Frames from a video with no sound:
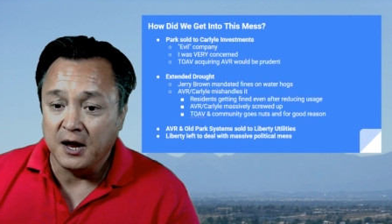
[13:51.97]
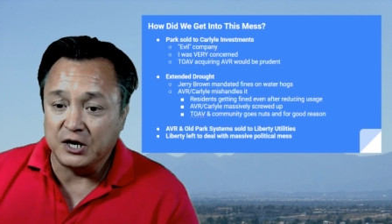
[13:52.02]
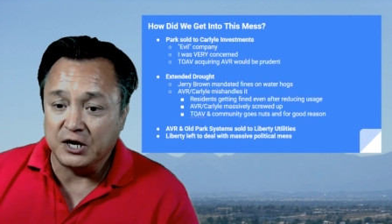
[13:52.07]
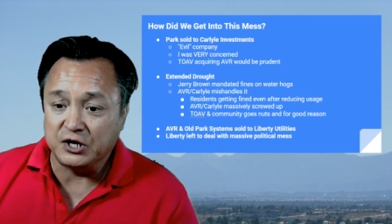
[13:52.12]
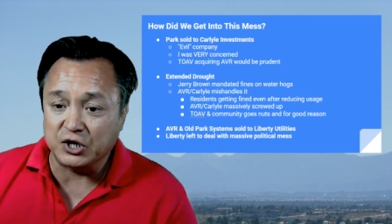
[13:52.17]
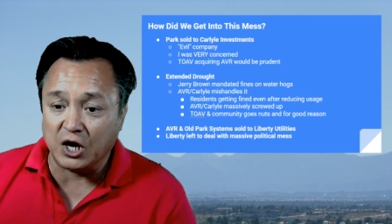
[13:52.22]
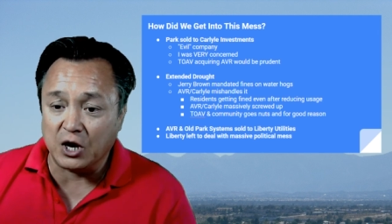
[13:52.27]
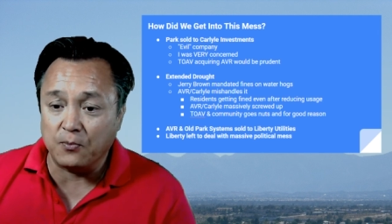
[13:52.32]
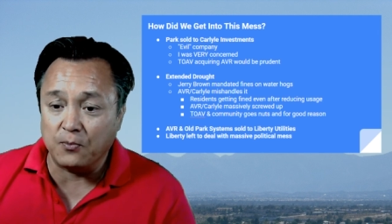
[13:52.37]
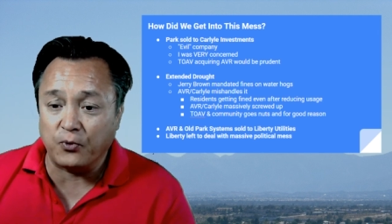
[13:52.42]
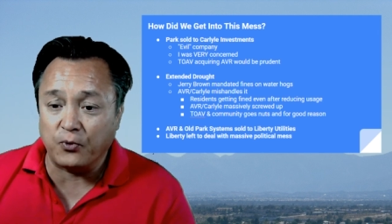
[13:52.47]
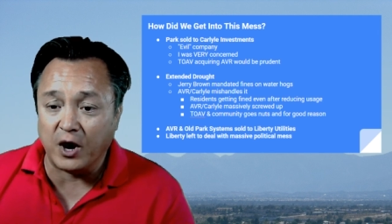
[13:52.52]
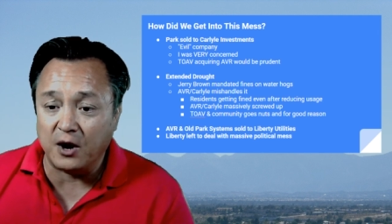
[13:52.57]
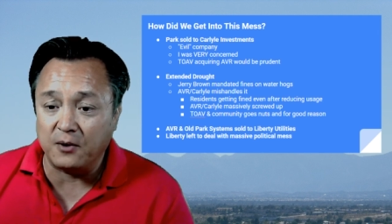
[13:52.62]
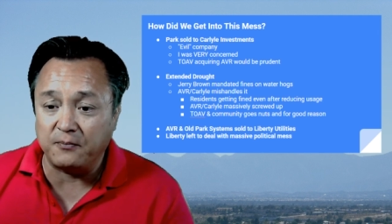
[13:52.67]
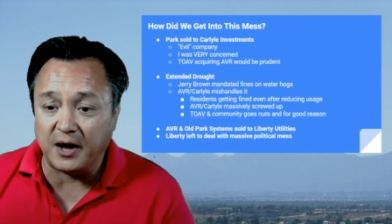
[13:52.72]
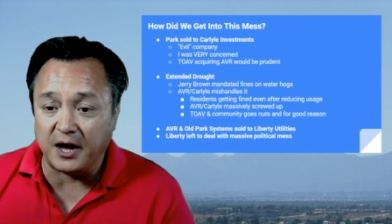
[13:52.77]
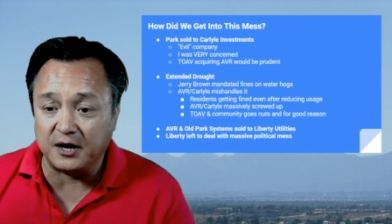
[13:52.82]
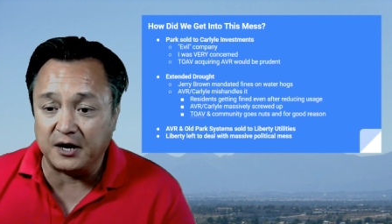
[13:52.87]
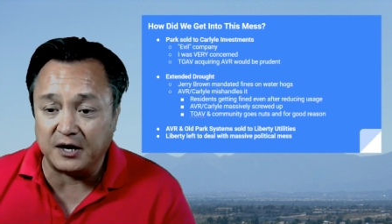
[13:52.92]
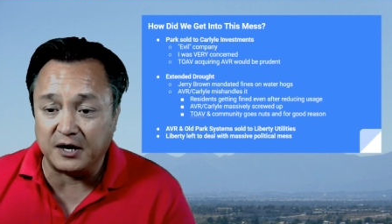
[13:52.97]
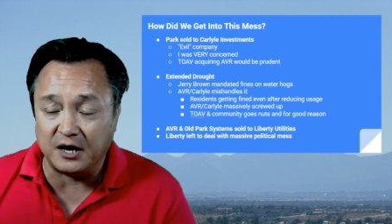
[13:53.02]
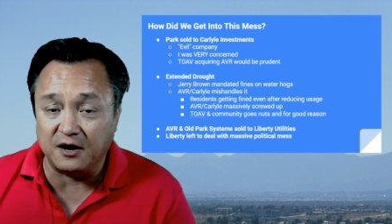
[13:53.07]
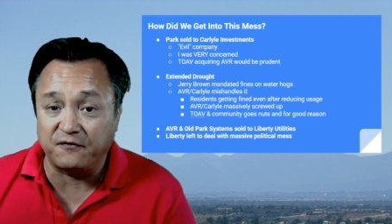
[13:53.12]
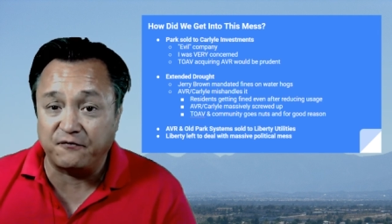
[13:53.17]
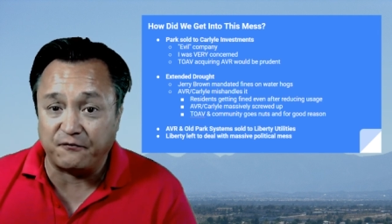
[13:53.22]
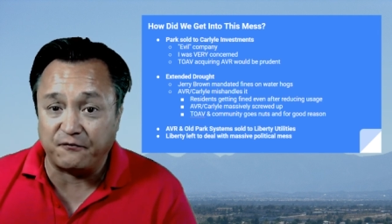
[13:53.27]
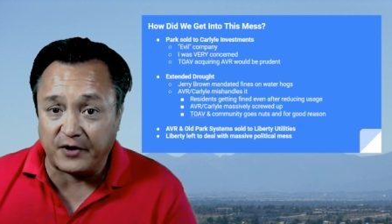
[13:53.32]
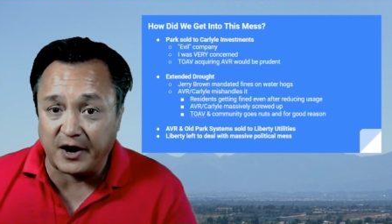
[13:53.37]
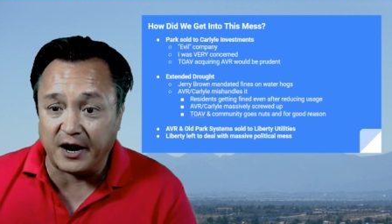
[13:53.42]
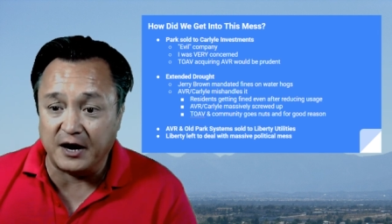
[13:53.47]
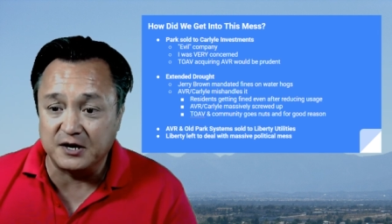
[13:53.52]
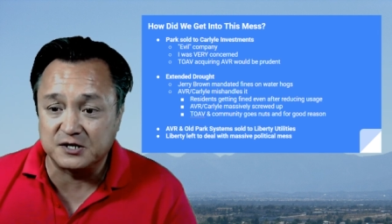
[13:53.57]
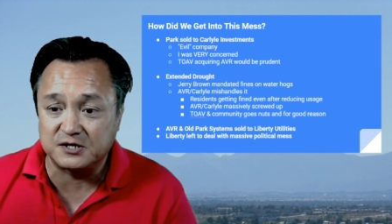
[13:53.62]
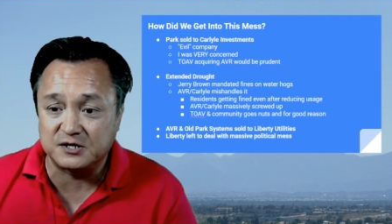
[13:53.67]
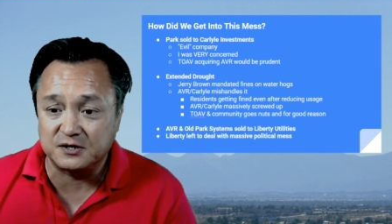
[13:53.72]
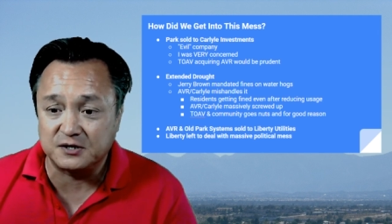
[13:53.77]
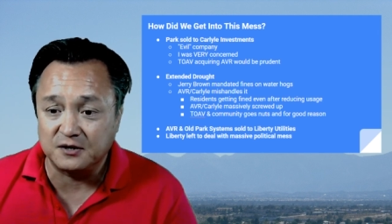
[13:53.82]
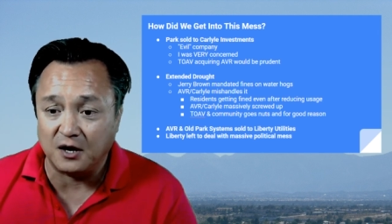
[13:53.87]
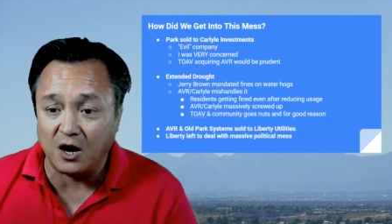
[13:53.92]
Jerry Brown mandated
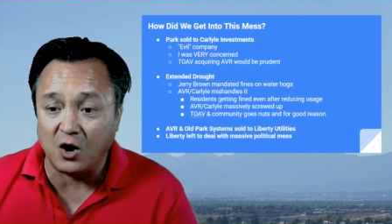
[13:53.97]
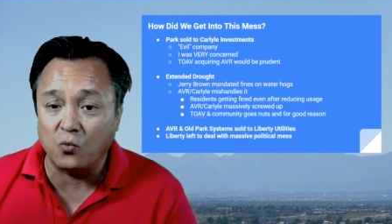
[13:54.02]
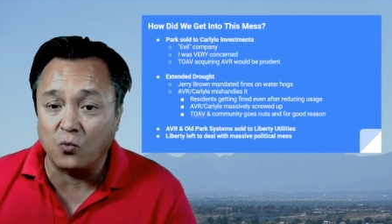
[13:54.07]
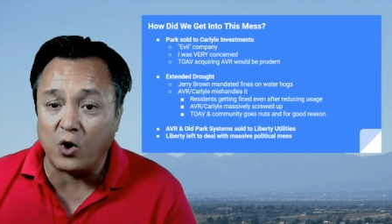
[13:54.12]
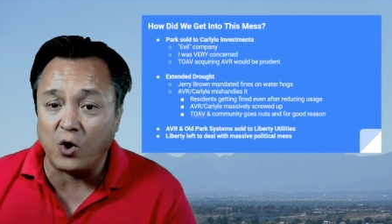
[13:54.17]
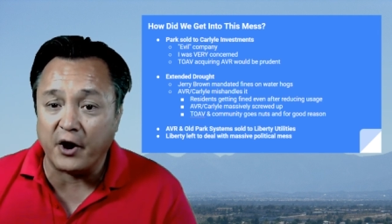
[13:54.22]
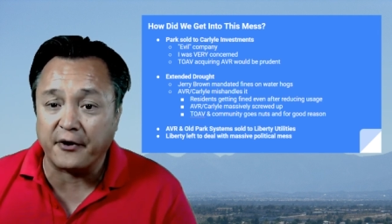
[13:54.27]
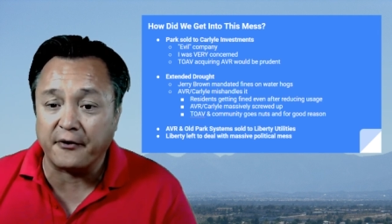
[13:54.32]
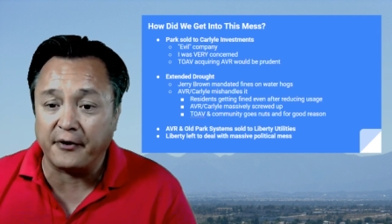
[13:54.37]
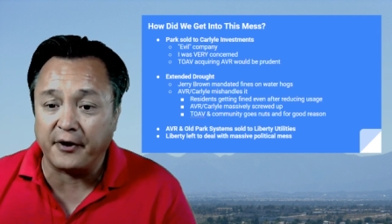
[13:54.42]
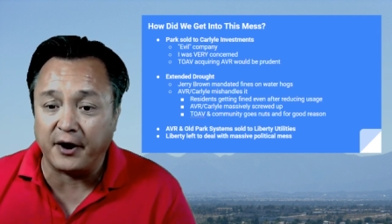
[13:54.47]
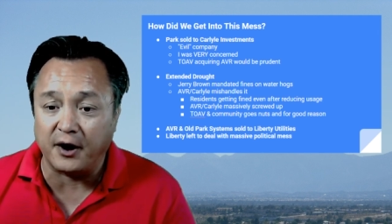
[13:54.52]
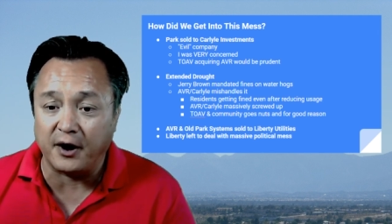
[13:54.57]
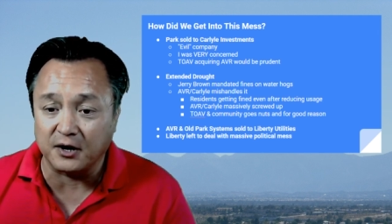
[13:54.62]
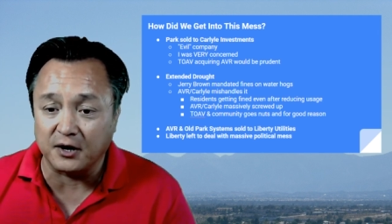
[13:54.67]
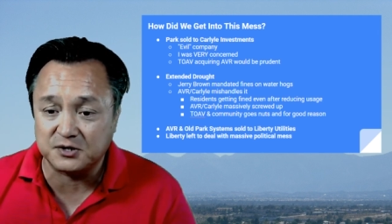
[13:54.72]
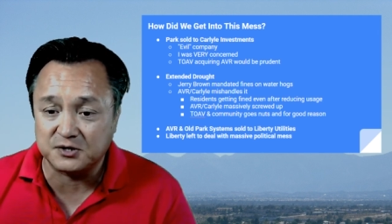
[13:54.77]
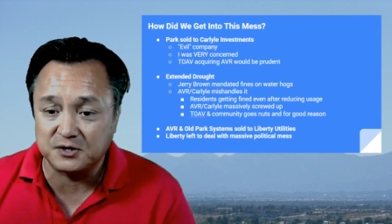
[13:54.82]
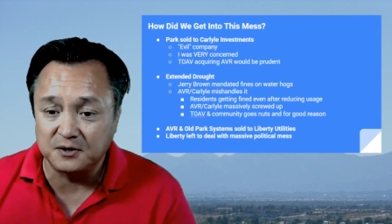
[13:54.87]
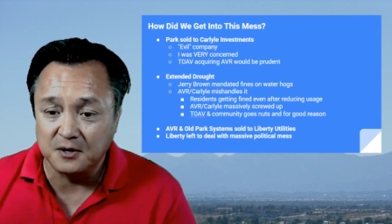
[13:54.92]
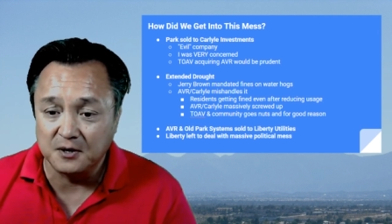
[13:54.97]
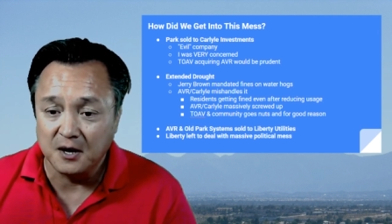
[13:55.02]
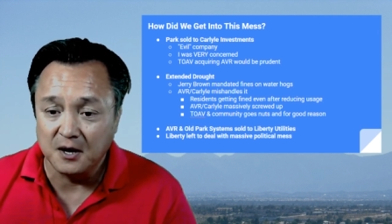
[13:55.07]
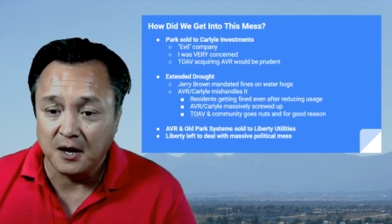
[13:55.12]
fines on water hogs,